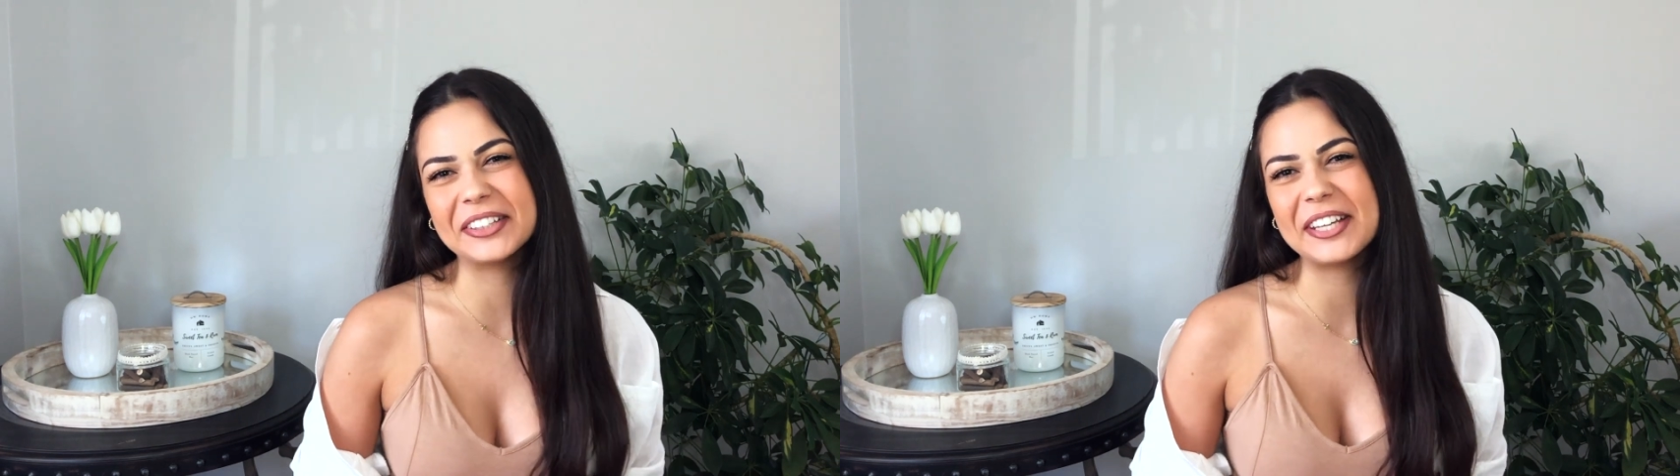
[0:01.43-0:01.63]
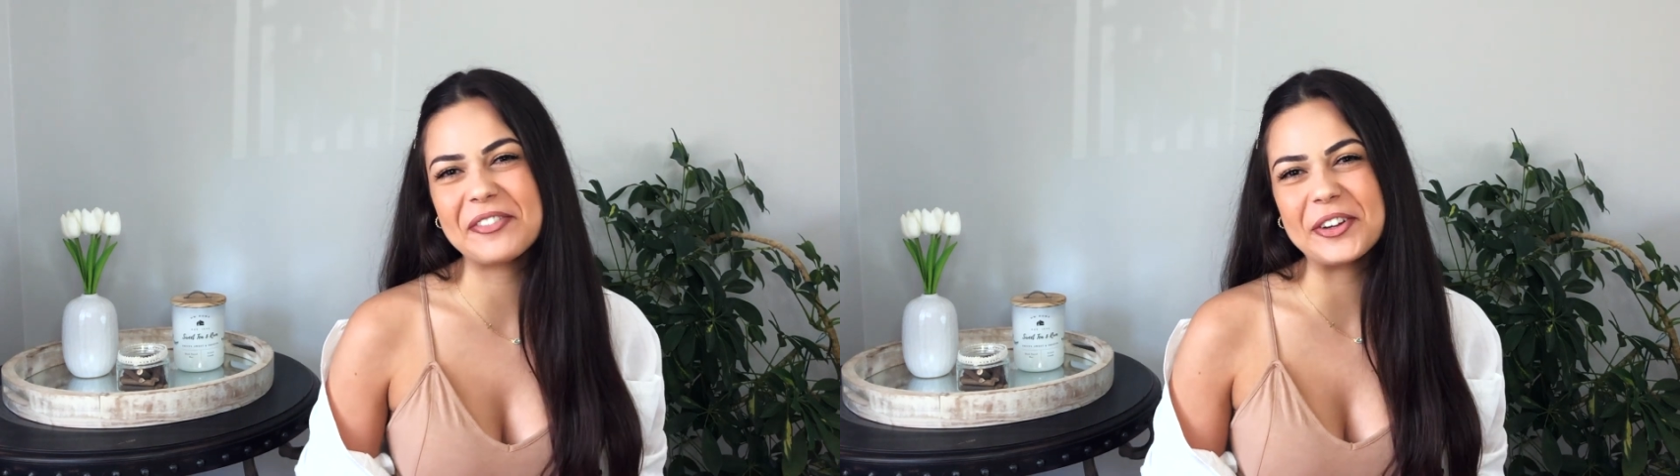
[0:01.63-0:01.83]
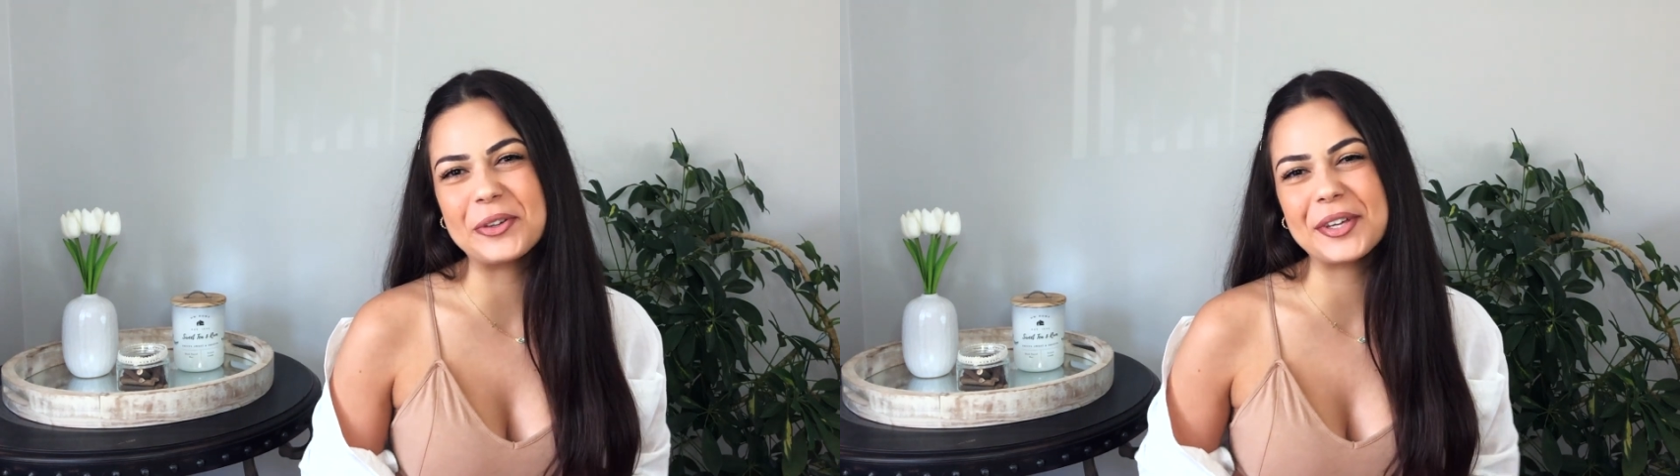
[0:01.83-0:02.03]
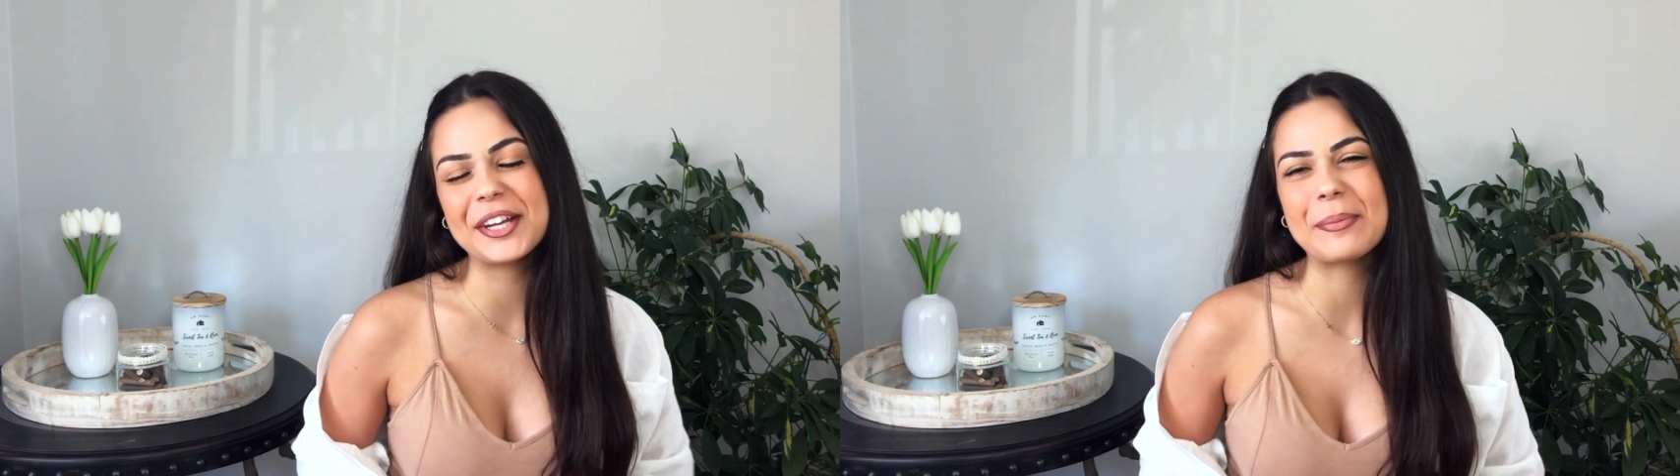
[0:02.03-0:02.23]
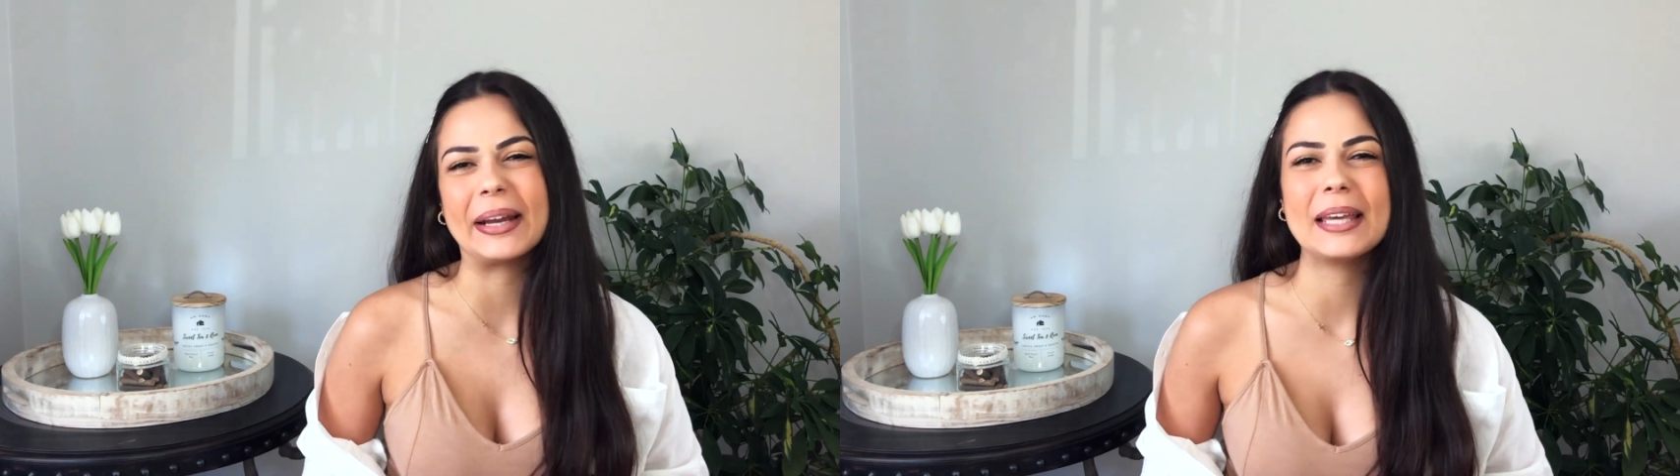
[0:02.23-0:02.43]
If you're new
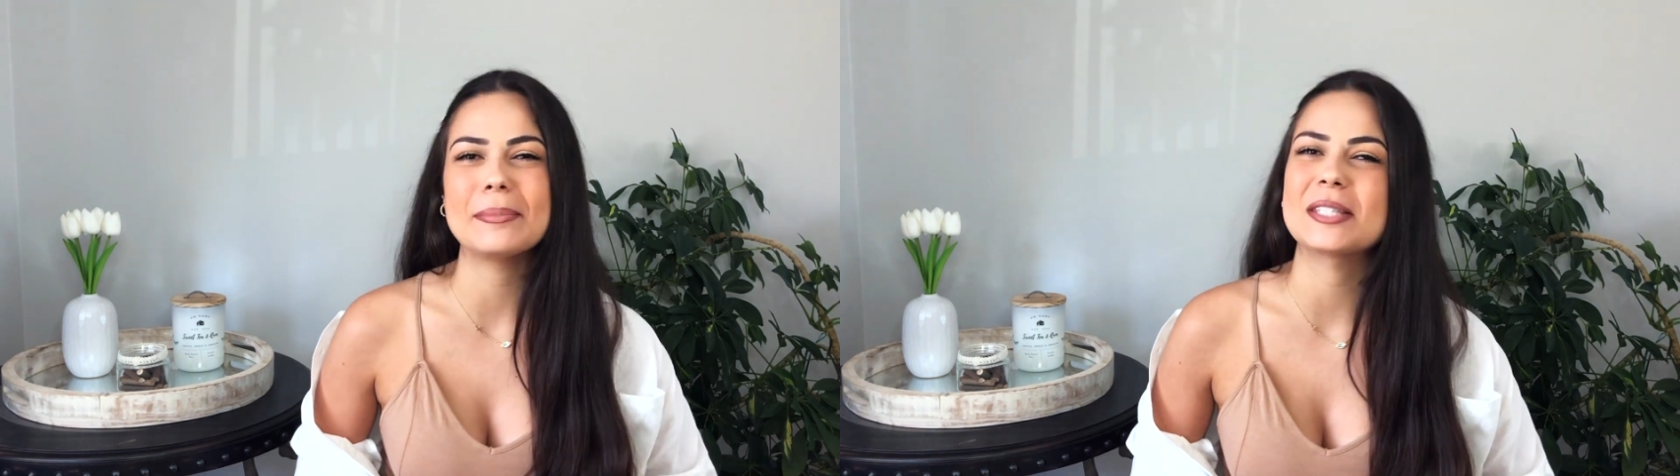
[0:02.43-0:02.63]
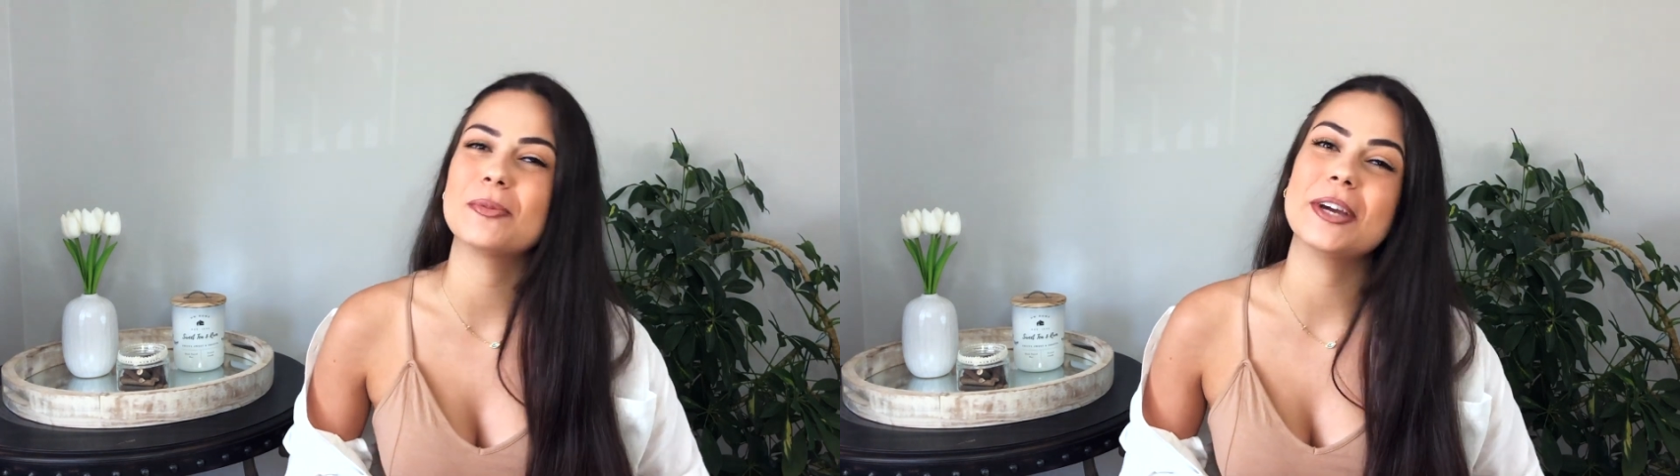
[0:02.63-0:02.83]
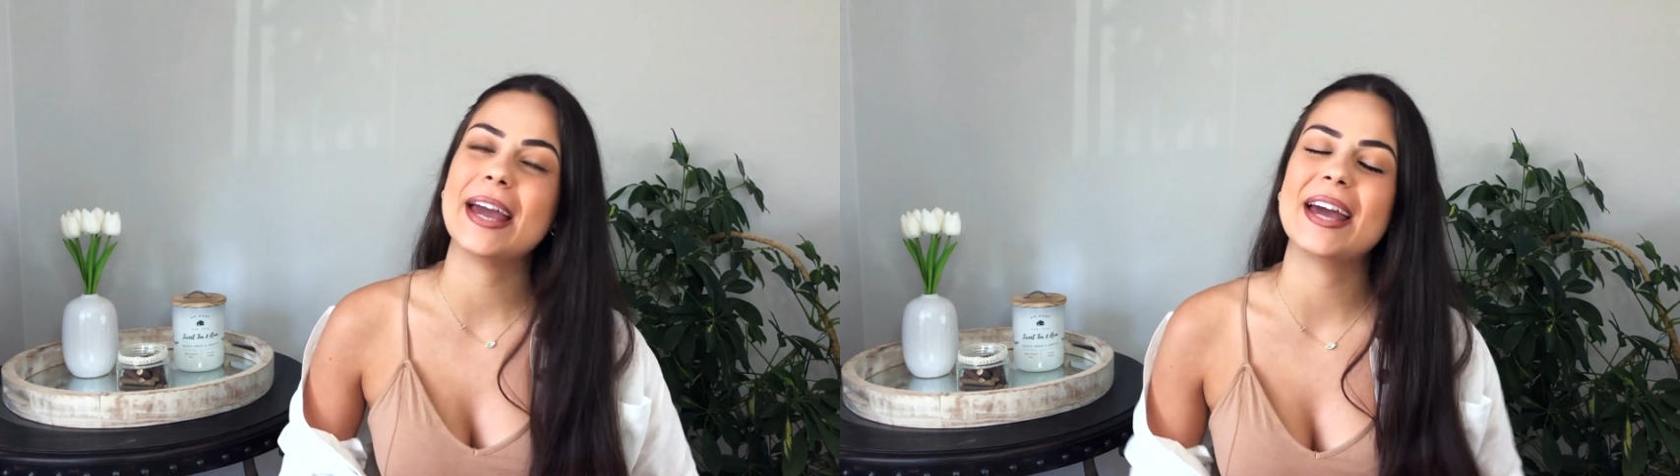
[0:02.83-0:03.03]
here, my name is Marie